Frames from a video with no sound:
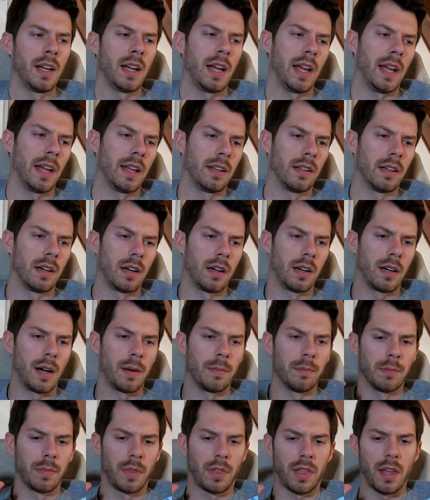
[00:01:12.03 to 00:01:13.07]
and
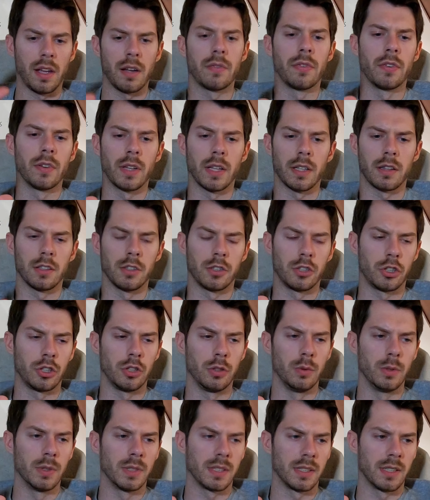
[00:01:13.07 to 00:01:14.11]
I'm thankful that the
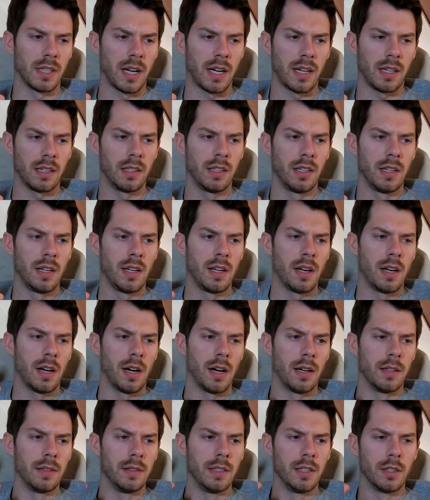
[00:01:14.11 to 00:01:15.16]
shoe is not
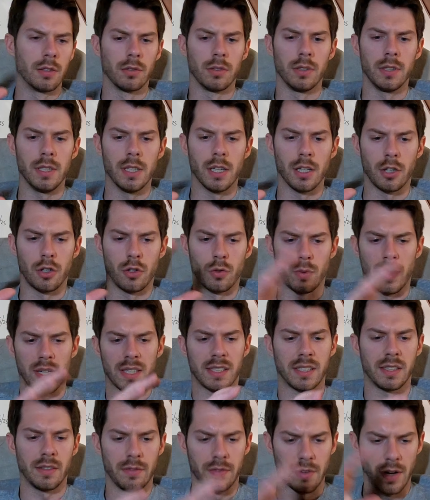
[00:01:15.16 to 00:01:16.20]
a nearly
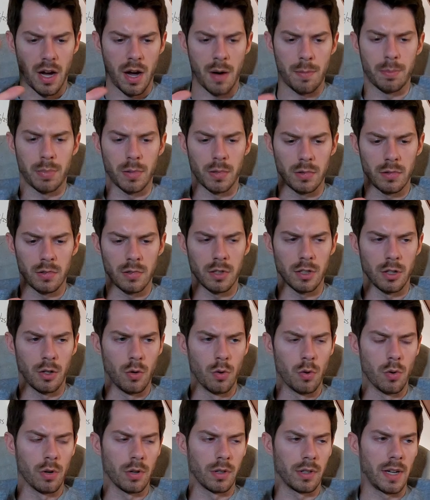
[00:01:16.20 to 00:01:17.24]
aggressive upper
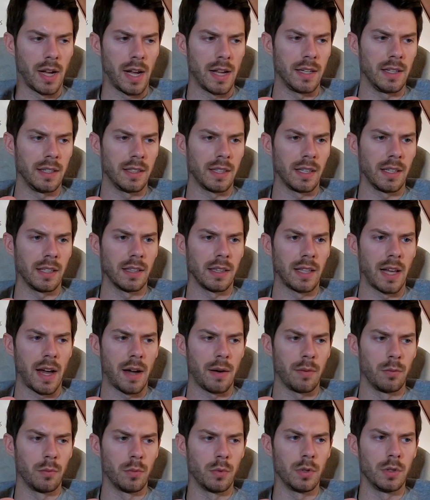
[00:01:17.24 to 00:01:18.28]
or anything
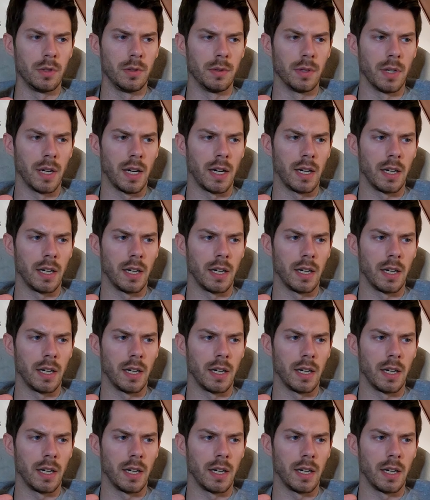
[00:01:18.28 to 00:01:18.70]
that would,